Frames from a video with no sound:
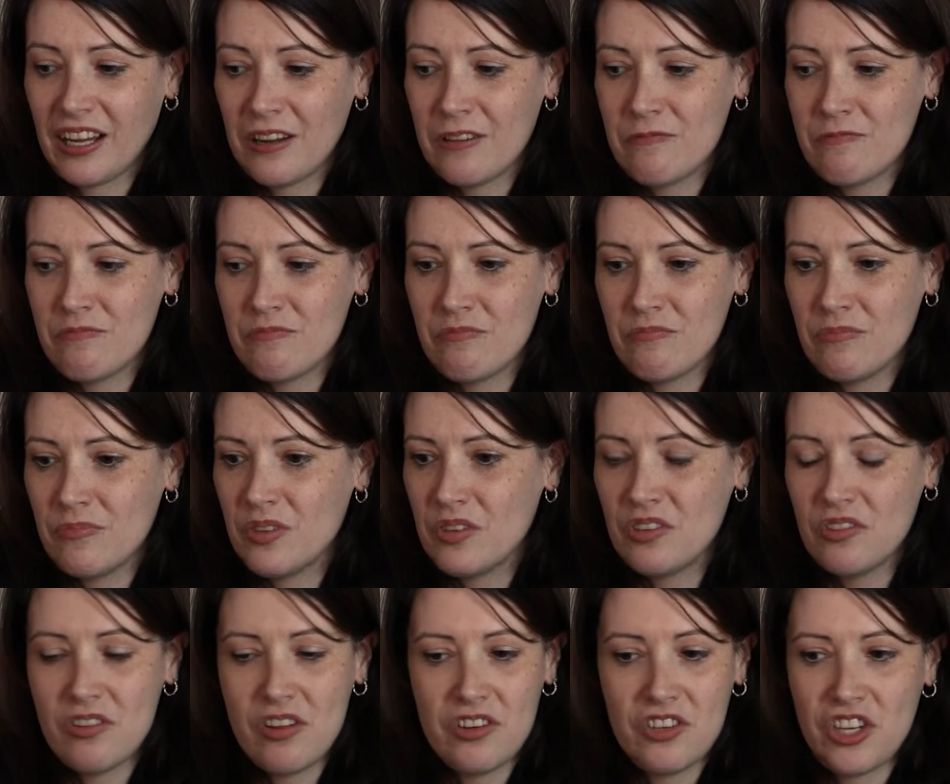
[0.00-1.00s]
um,
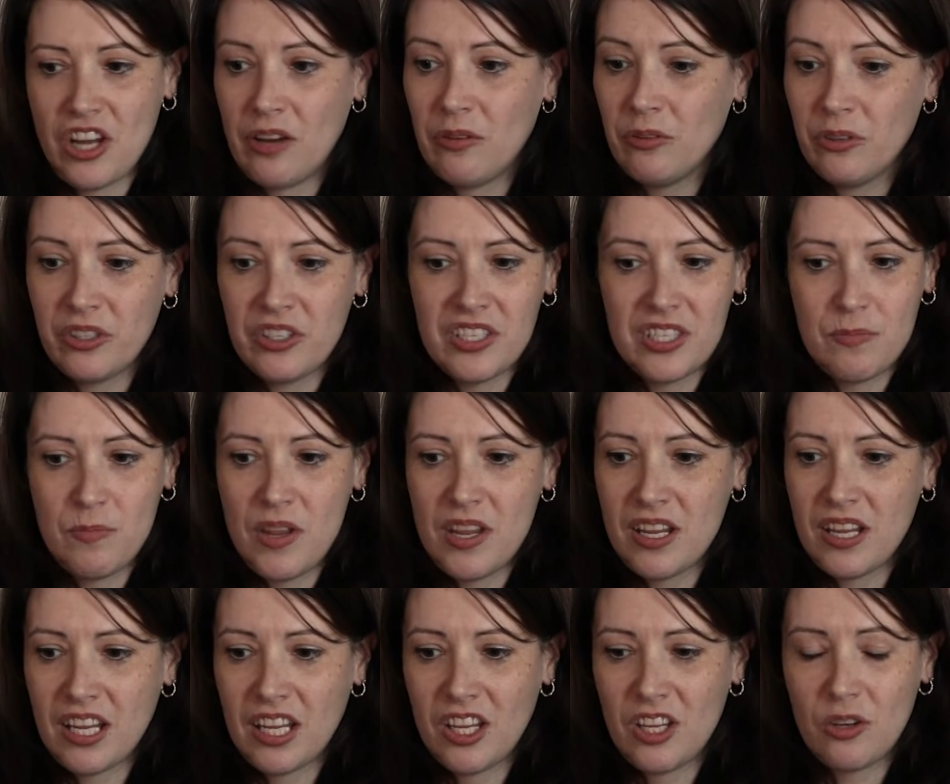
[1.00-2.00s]
generally
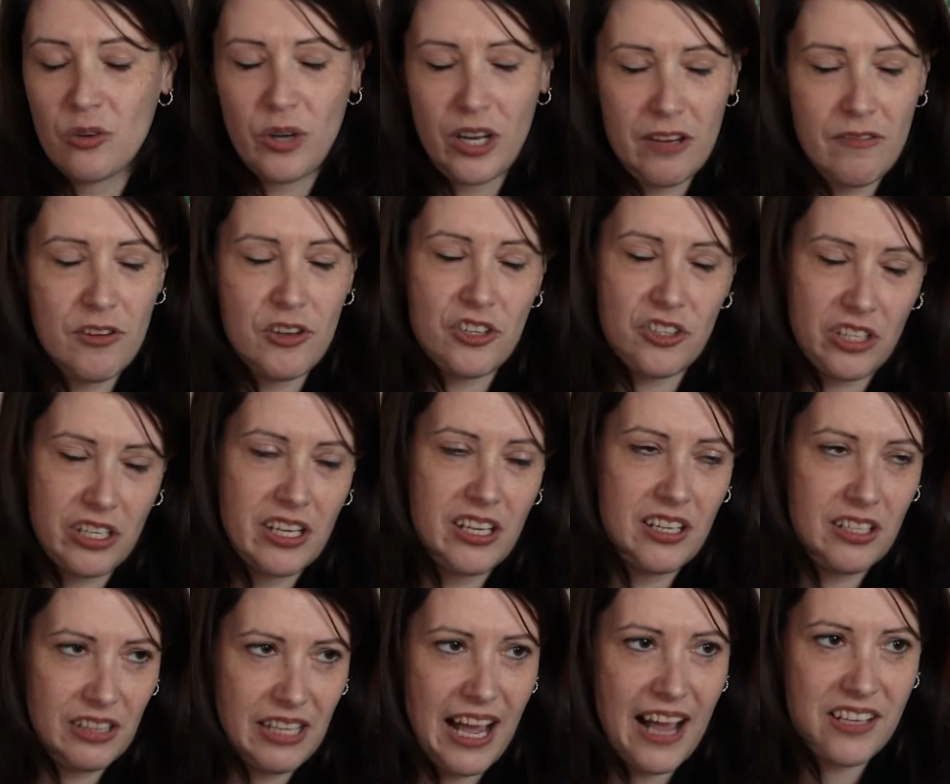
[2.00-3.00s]
speaking, grief
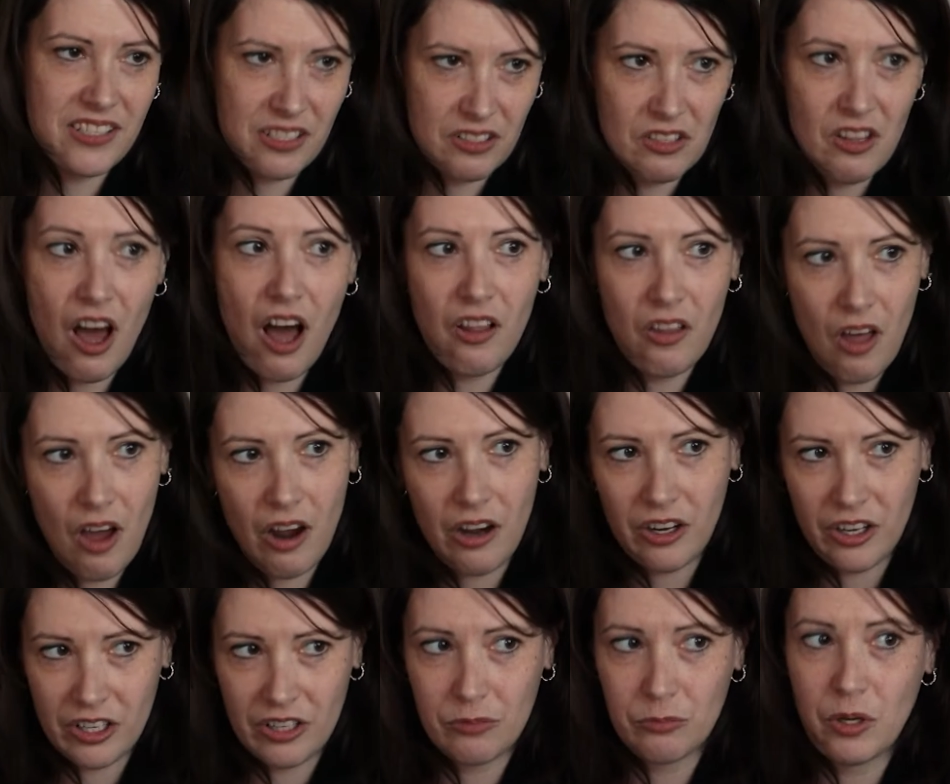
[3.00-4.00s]
usually lasts a lot
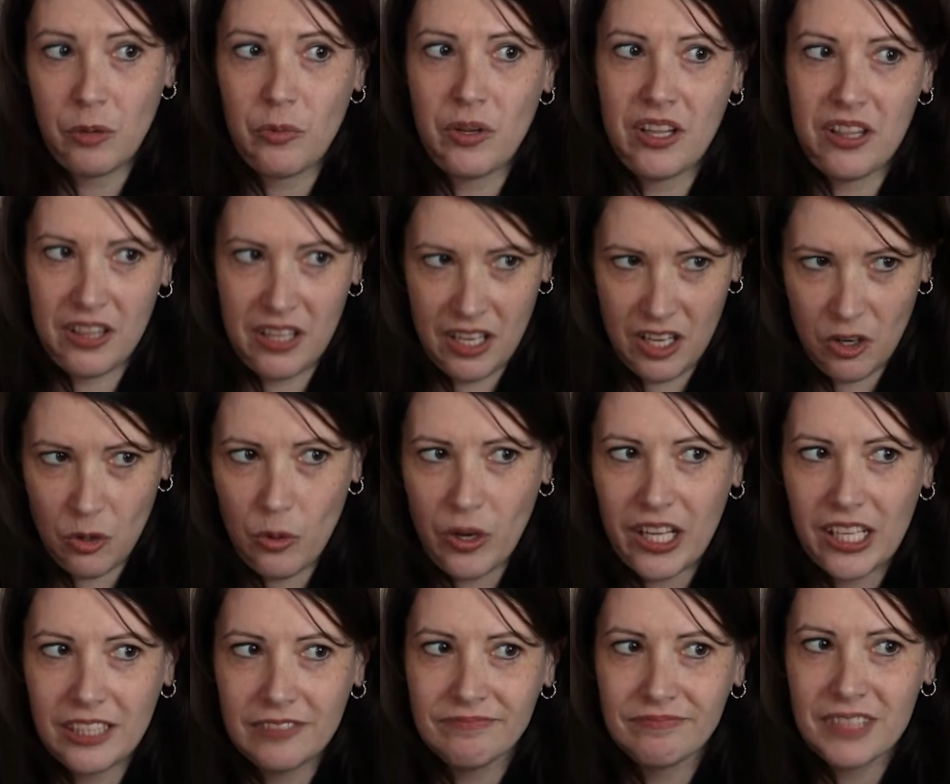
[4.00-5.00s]
longer than when we think it
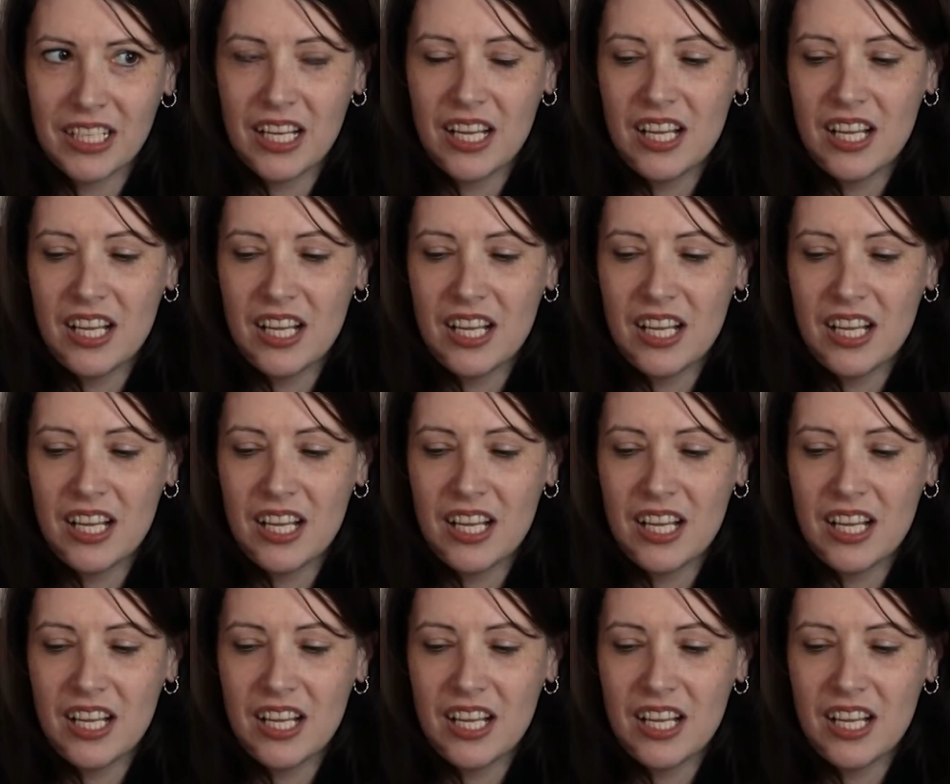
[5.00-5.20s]
will.